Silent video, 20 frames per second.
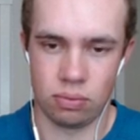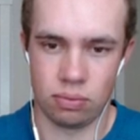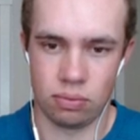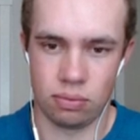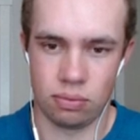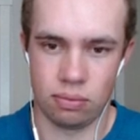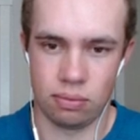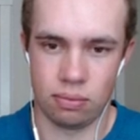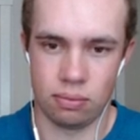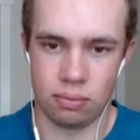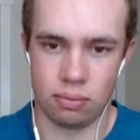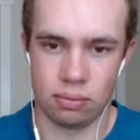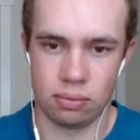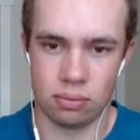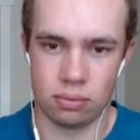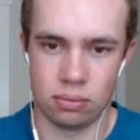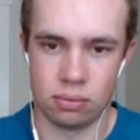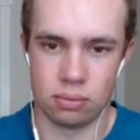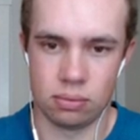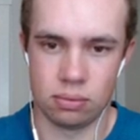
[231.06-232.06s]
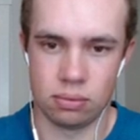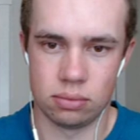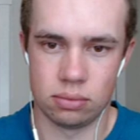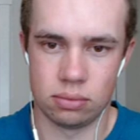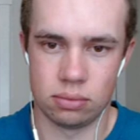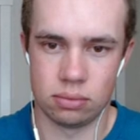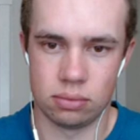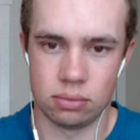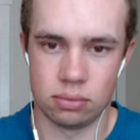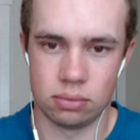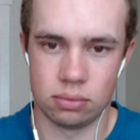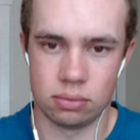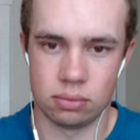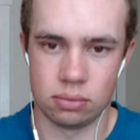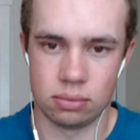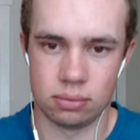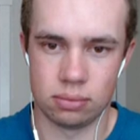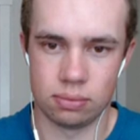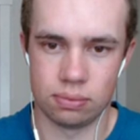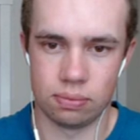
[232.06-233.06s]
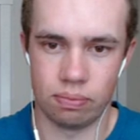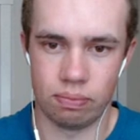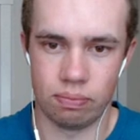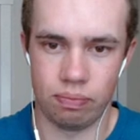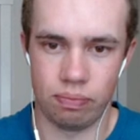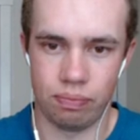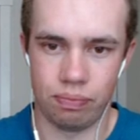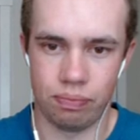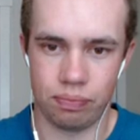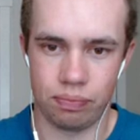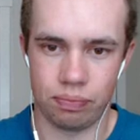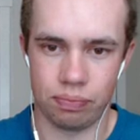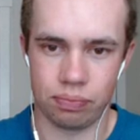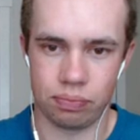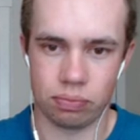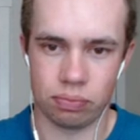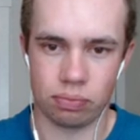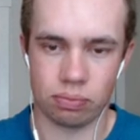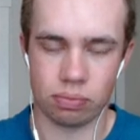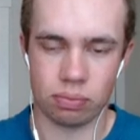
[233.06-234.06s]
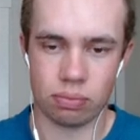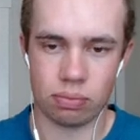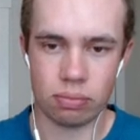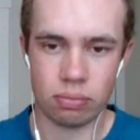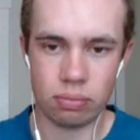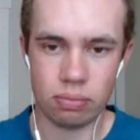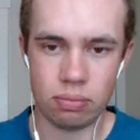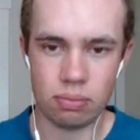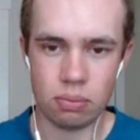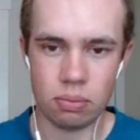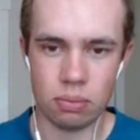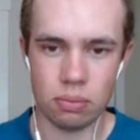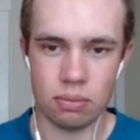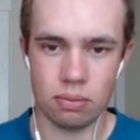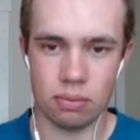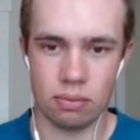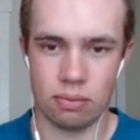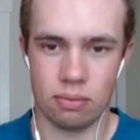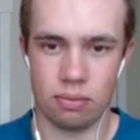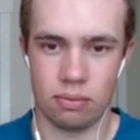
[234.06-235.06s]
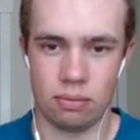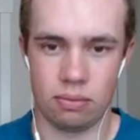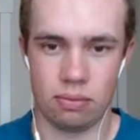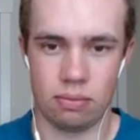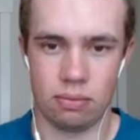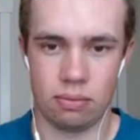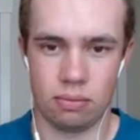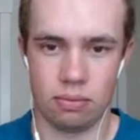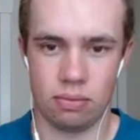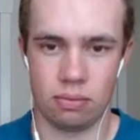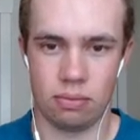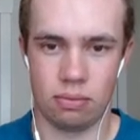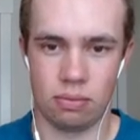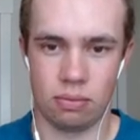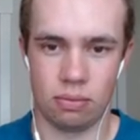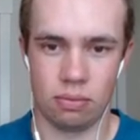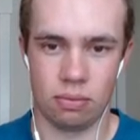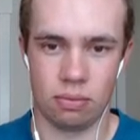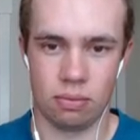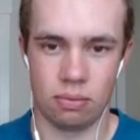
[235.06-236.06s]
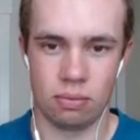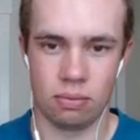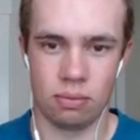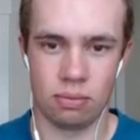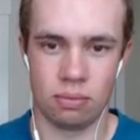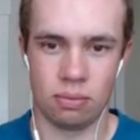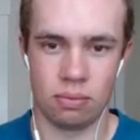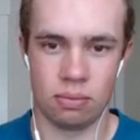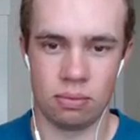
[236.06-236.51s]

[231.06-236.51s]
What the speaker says: The person shown says nothing.